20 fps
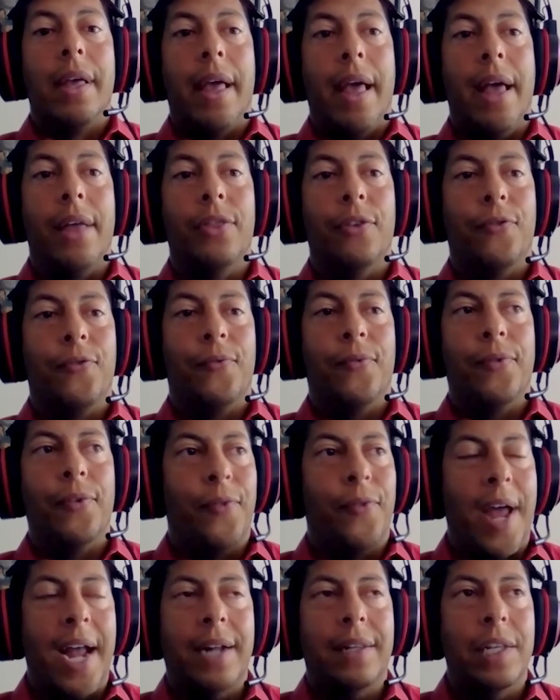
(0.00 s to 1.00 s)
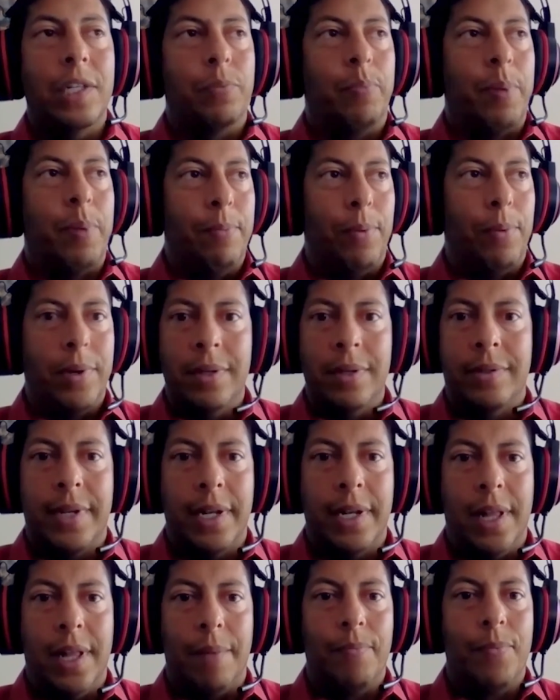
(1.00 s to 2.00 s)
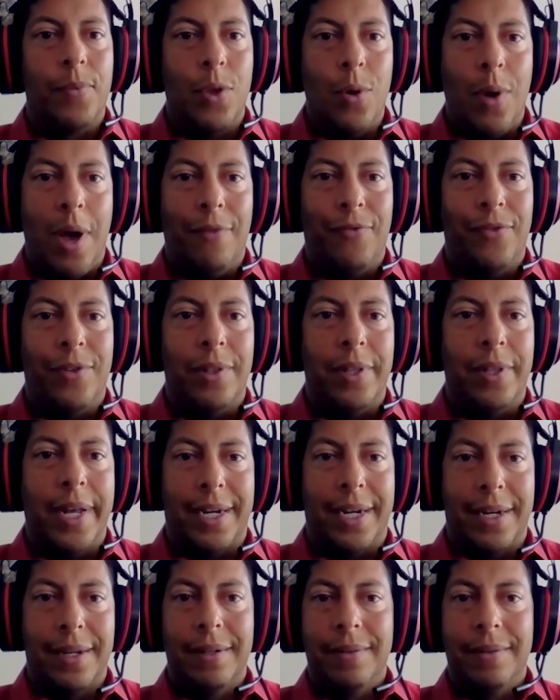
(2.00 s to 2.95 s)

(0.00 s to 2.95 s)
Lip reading: And the fact is, people can skill up. You have to